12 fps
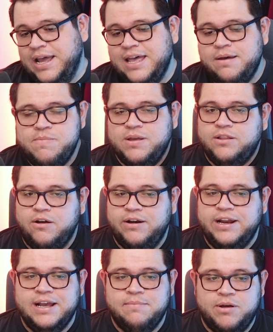I have been
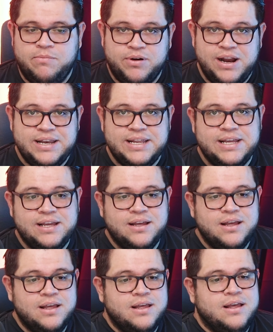learning about branding,